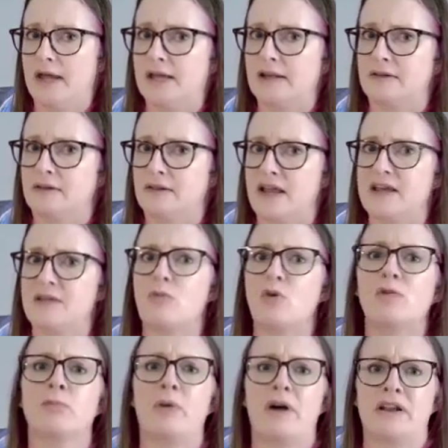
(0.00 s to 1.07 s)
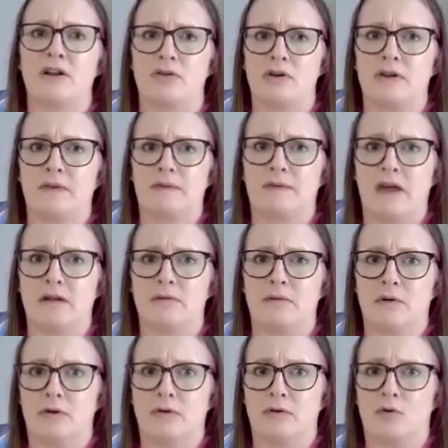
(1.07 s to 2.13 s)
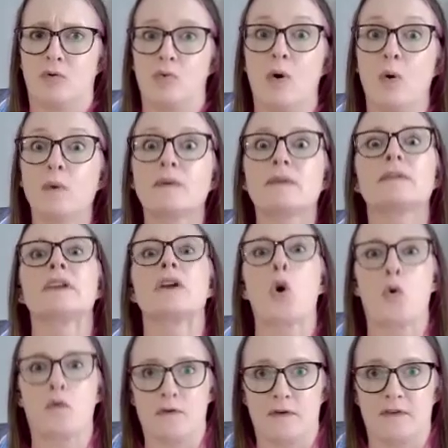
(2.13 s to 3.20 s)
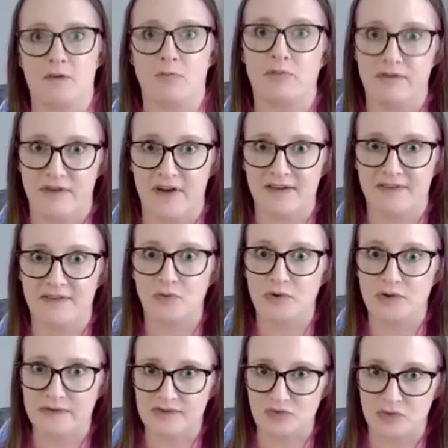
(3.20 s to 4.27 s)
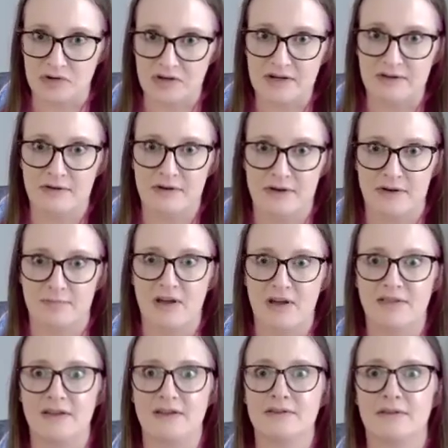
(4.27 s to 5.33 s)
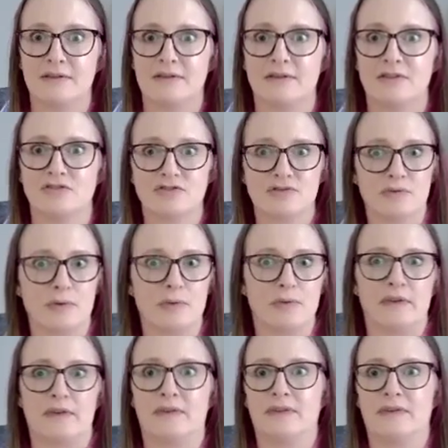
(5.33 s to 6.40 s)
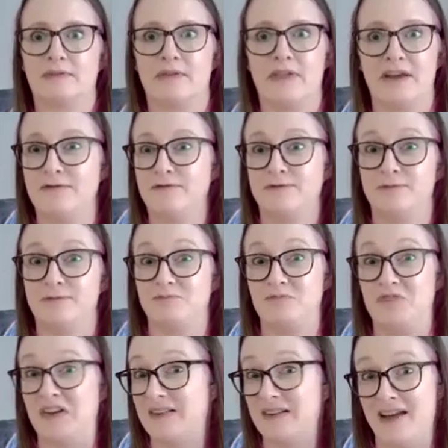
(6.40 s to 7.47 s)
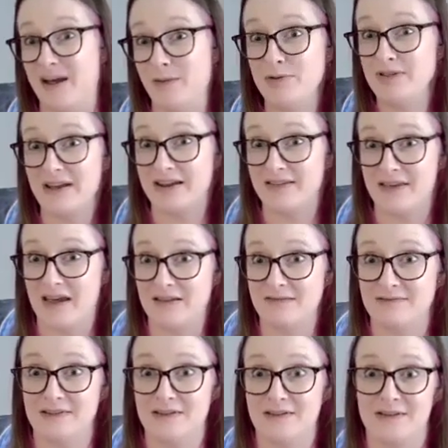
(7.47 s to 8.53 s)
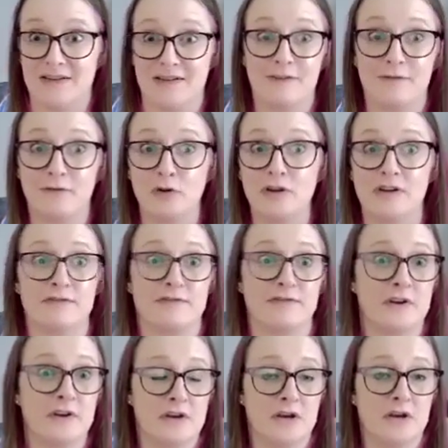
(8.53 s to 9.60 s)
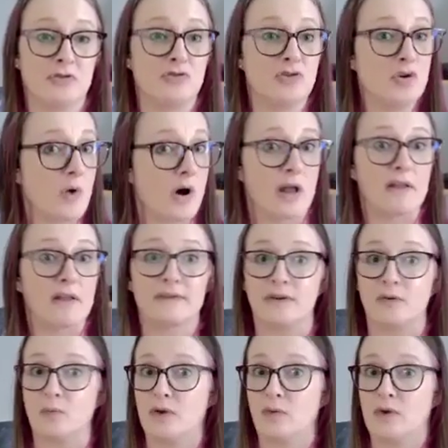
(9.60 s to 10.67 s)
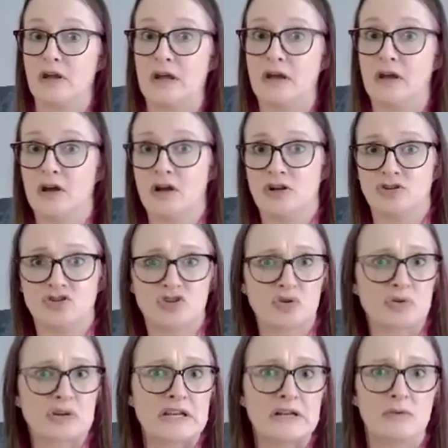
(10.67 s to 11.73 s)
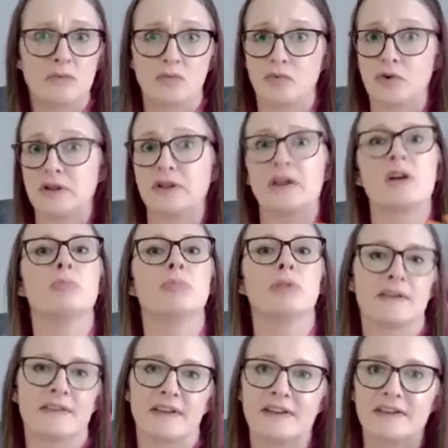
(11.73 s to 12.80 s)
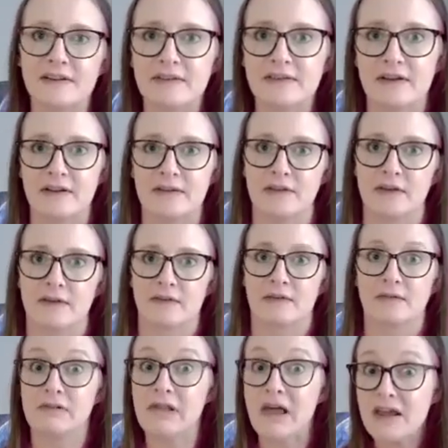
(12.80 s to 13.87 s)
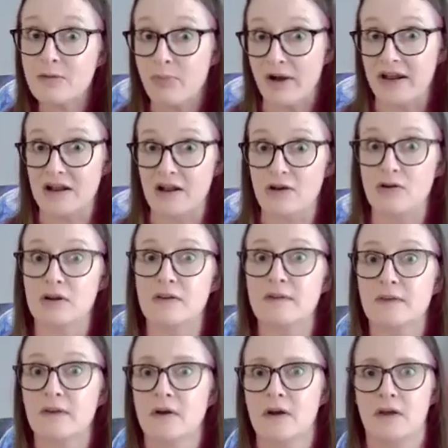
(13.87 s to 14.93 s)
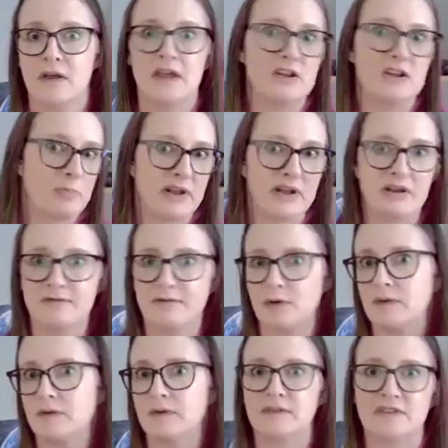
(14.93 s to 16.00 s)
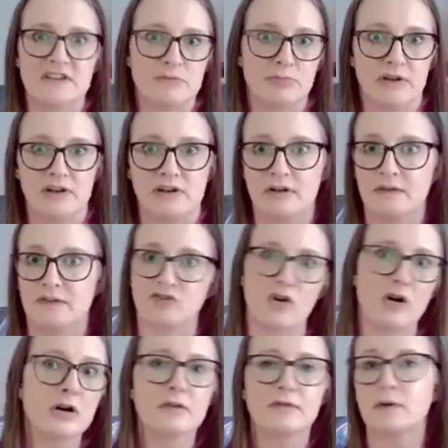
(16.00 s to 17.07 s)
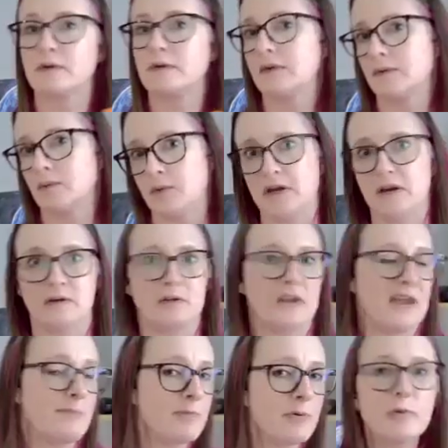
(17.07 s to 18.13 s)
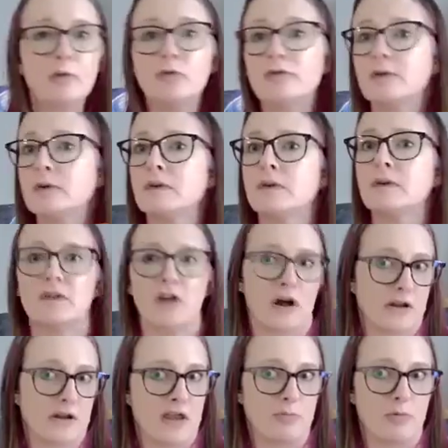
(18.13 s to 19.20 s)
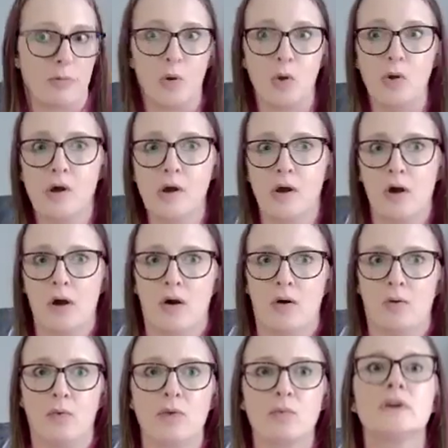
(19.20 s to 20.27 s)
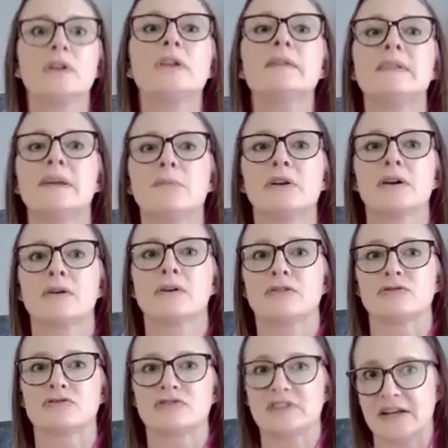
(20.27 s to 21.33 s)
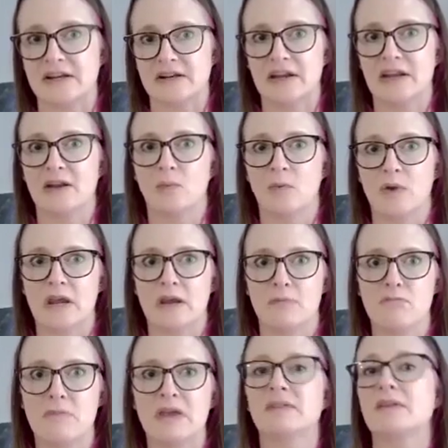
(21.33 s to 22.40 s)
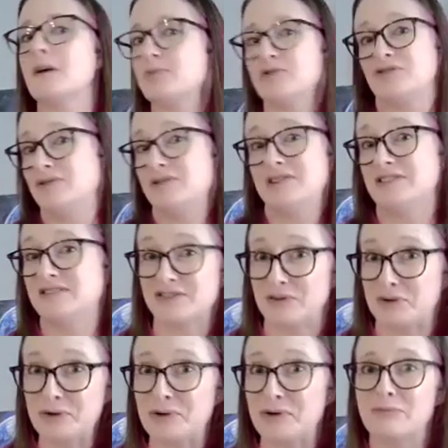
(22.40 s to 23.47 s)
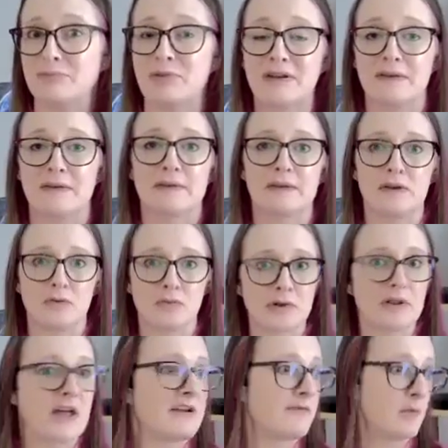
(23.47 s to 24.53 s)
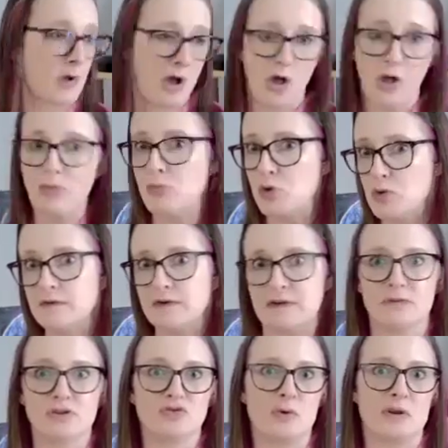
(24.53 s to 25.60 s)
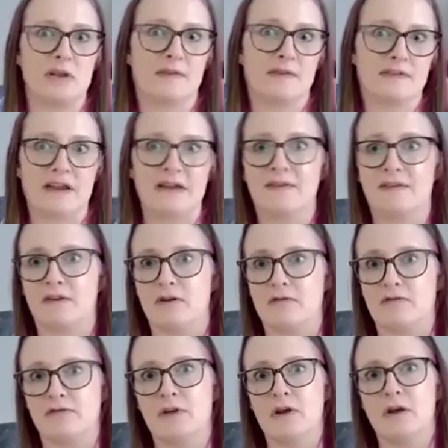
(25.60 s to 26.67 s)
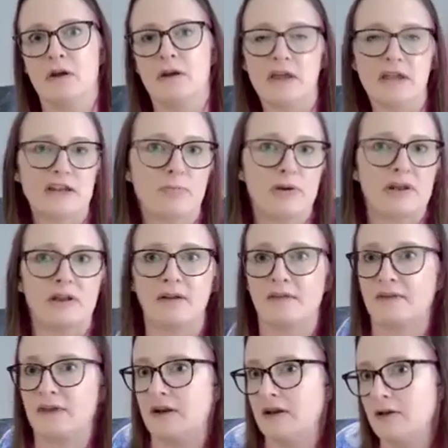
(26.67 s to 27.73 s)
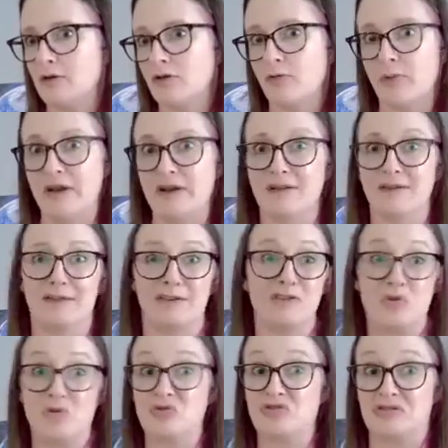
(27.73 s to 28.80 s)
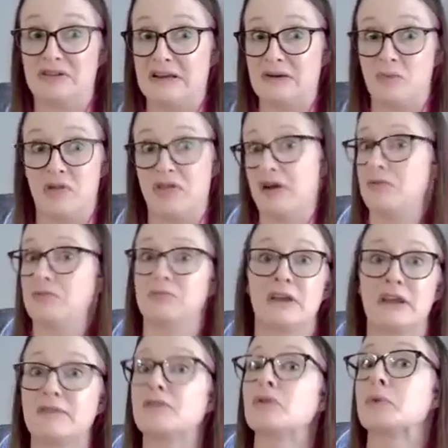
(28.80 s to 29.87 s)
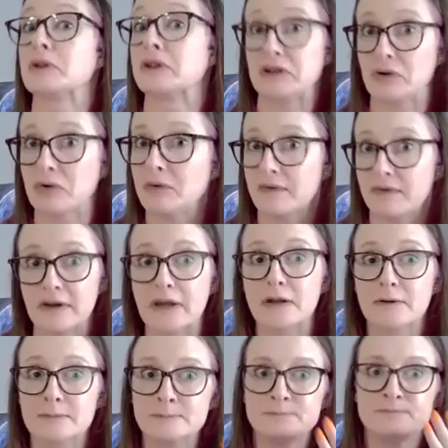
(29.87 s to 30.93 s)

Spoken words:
And like most binaries, that grossly oversimplifies the real story. I think that the truth is life doesn't happen like that. It's full of nuance. And when we treat really complex ideas like this, like binaries, independent versus dependent, strong versus weak, capable versus not capable, we really limit our understanding and we miss opportunities to learn because in real life, we're all moving between states of independence and interdependence, and usually without even really noticing it.